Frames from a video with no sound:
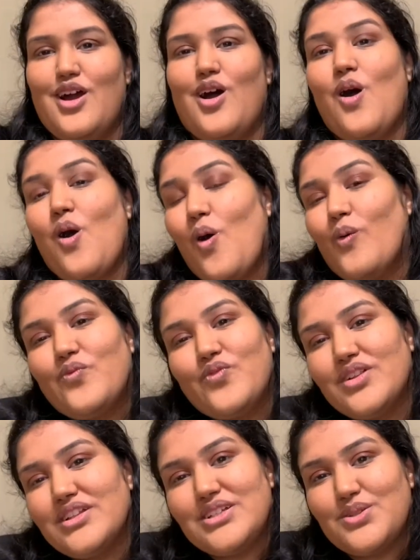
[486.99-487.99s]

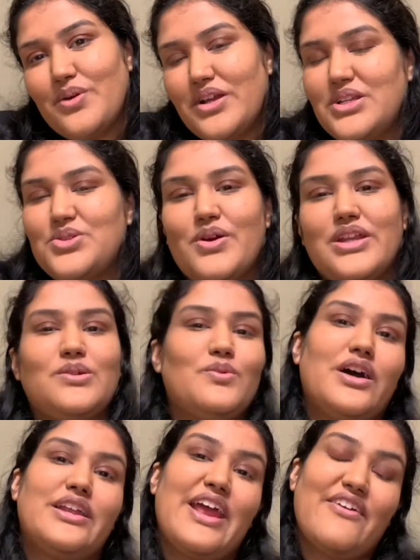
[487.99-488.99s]
Hopefully
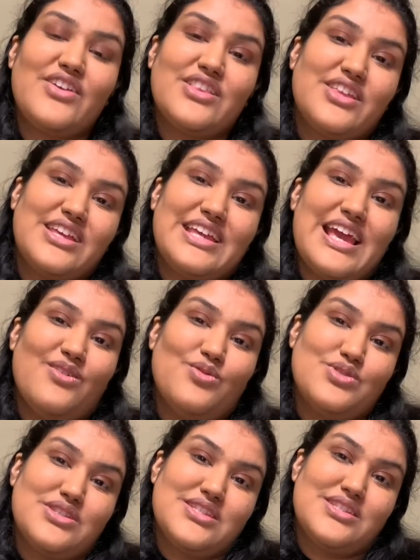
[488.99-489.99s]
2021 everything
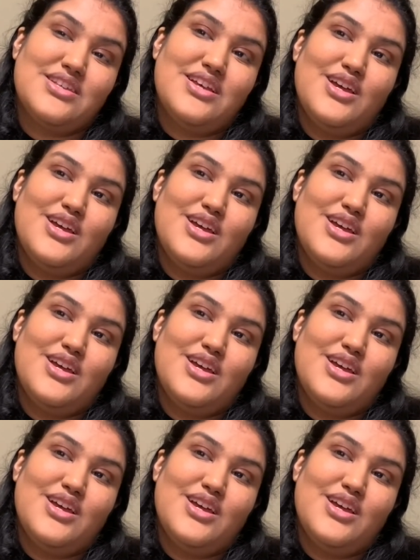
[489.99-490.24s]
goes